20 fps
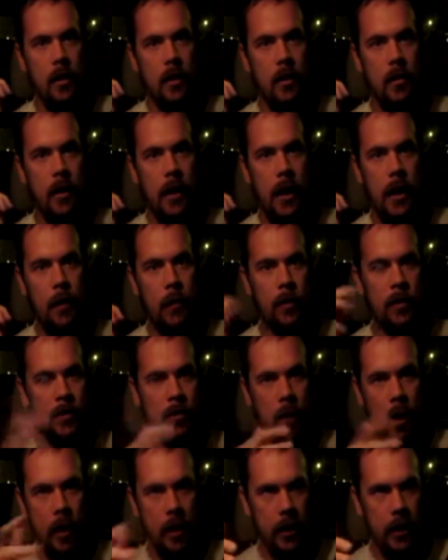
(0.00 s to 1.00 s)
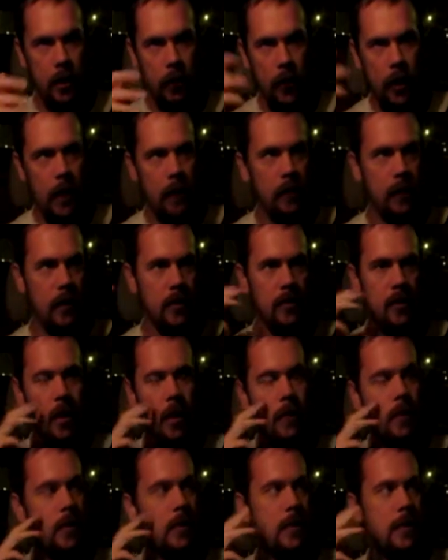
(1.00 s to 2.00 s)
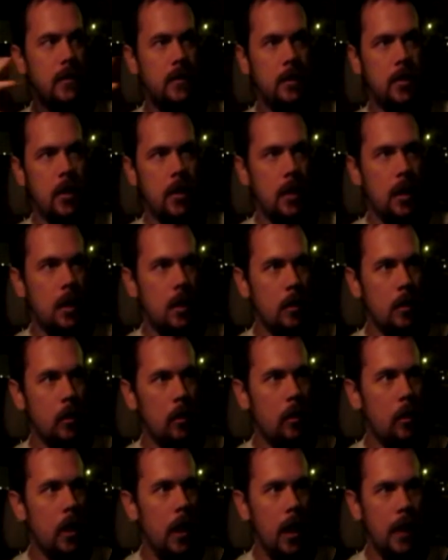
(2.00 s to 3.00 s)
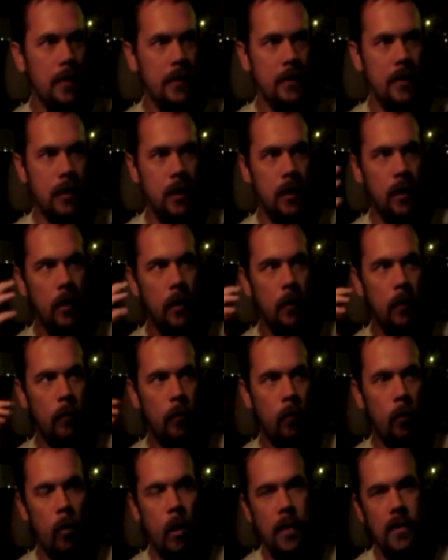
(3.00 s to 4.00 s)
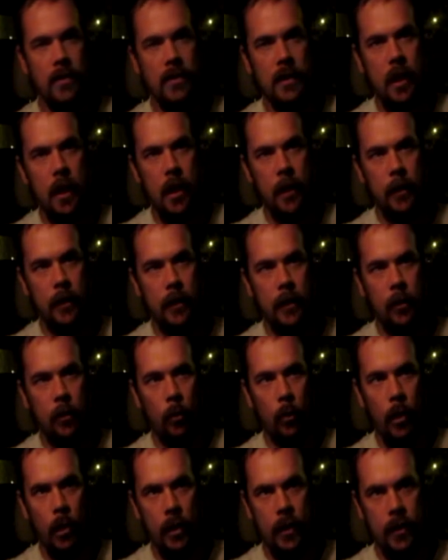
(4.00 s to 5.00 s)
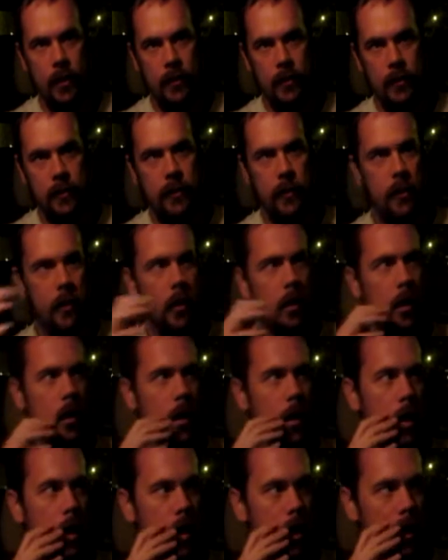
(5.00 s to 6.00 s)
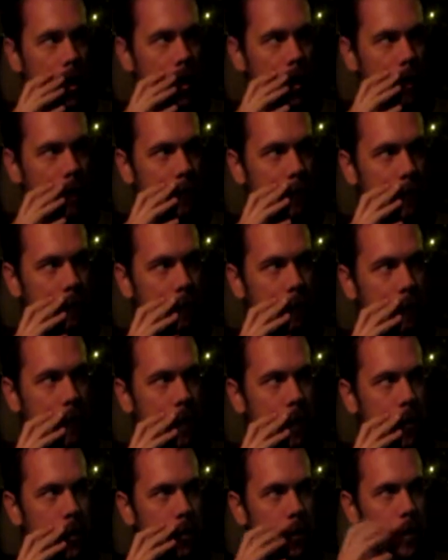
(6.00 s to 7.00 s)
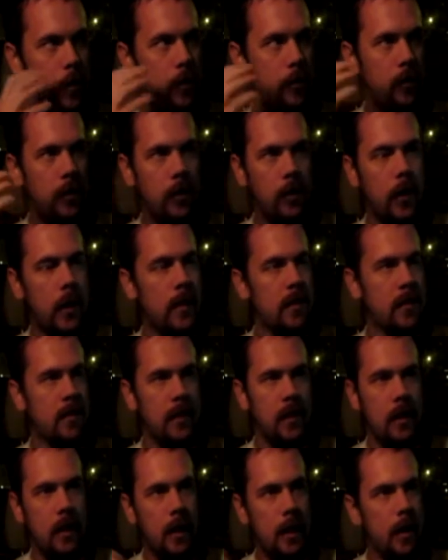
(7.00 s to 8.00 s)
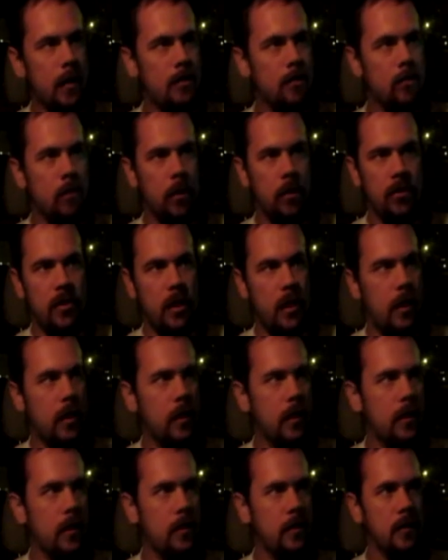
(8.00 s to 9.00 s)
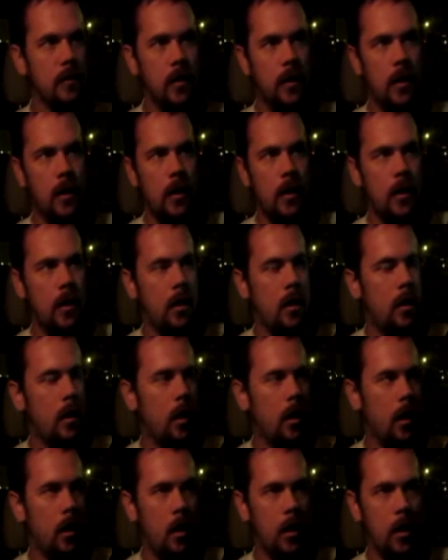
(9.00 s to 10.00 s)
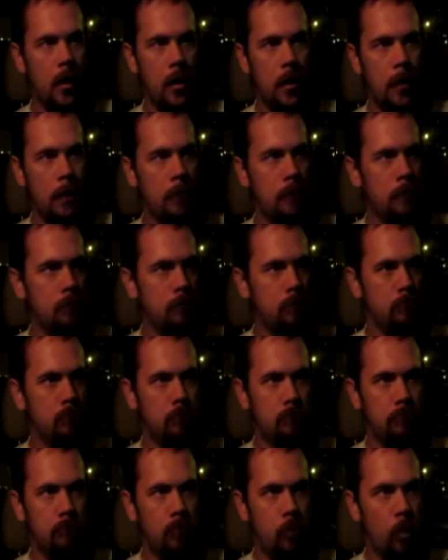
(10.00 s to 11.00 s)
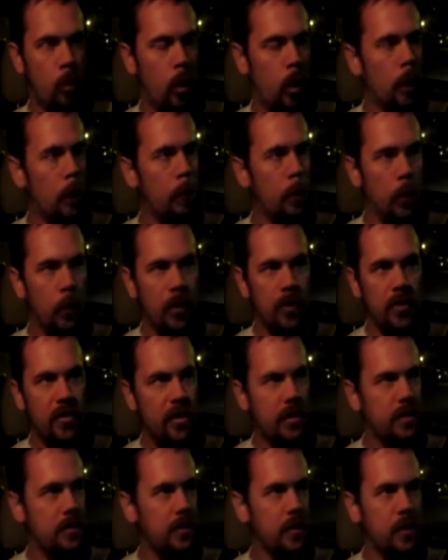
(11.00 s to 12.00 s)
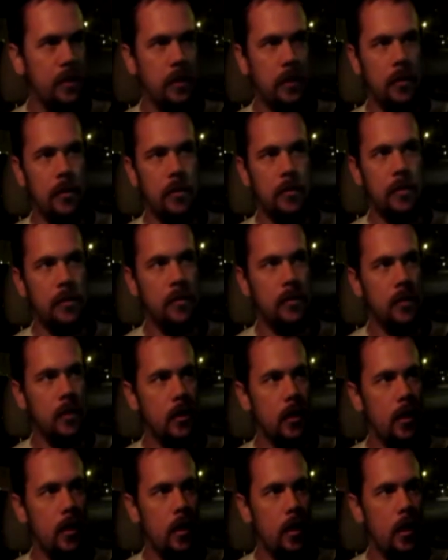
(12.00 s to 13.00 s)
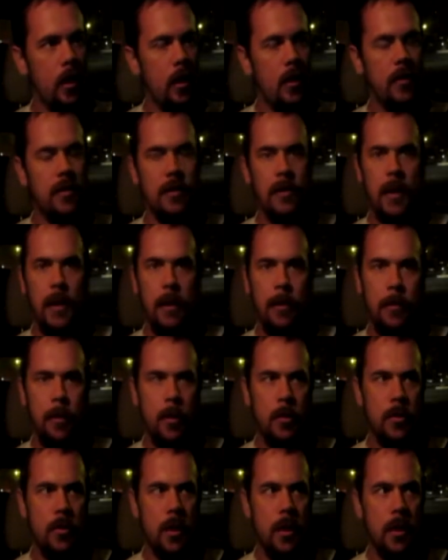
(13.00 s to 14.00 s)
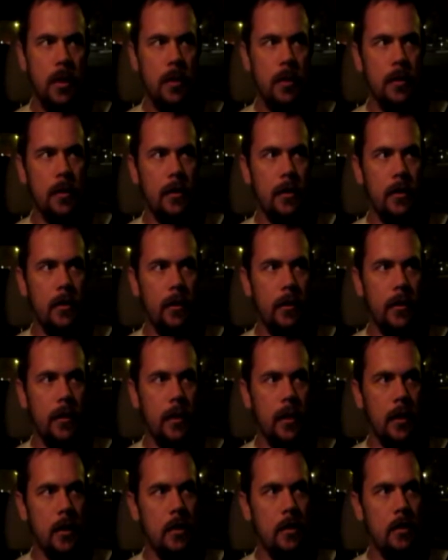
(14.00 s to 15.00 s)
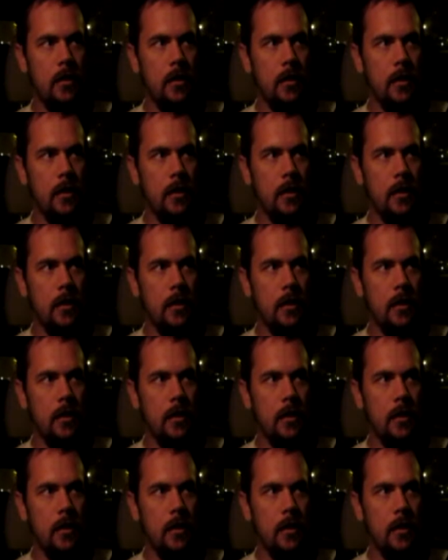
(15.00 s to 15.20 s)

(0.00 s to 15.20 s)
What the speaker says: that were spawning around me, so I have a general idea of what's common and what isn't. It was mostly like Seedots, Roselias, Wurmples, Zigzagoons. I didn't see any Poochyena, I don't think.